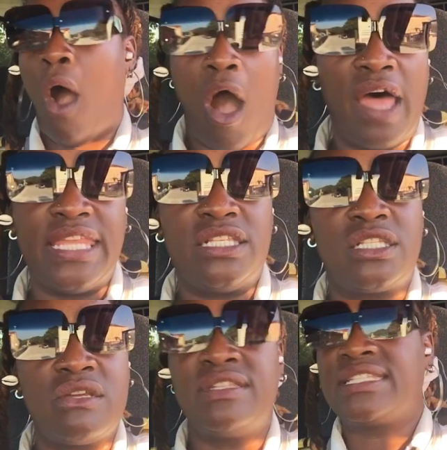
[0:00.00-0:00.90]
all these
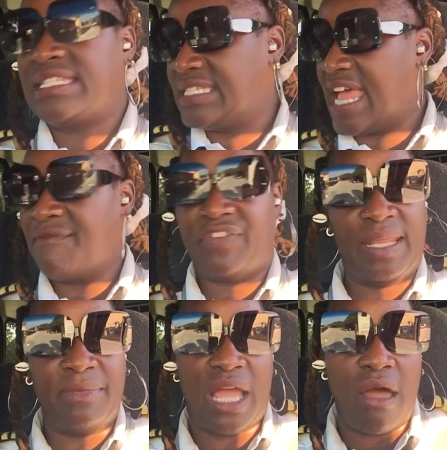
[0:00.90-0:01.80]
students, it's time for
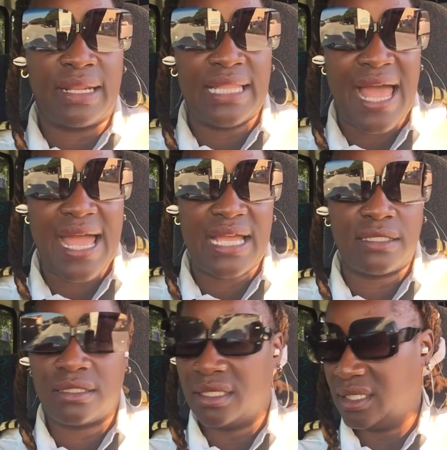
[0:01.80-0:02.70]
them to go to class.